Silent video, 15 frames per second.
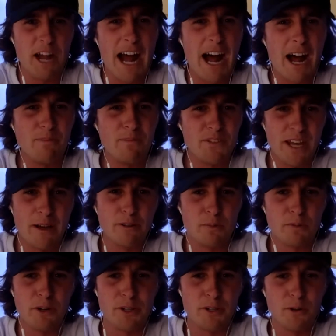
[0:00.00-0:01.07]
So that was
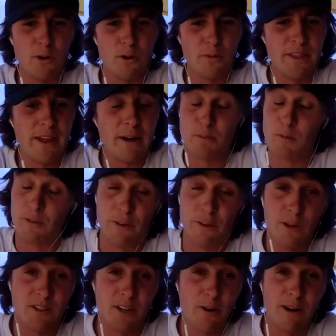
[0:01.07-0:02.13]
pretty cool. But that was my
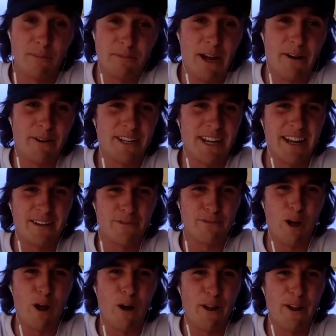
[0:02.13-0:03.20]
first time going down to
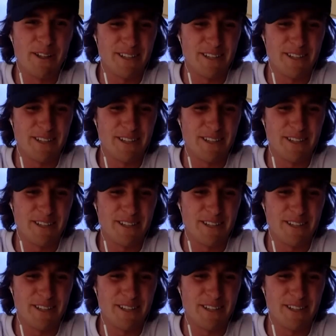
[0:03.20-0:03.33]
Florida.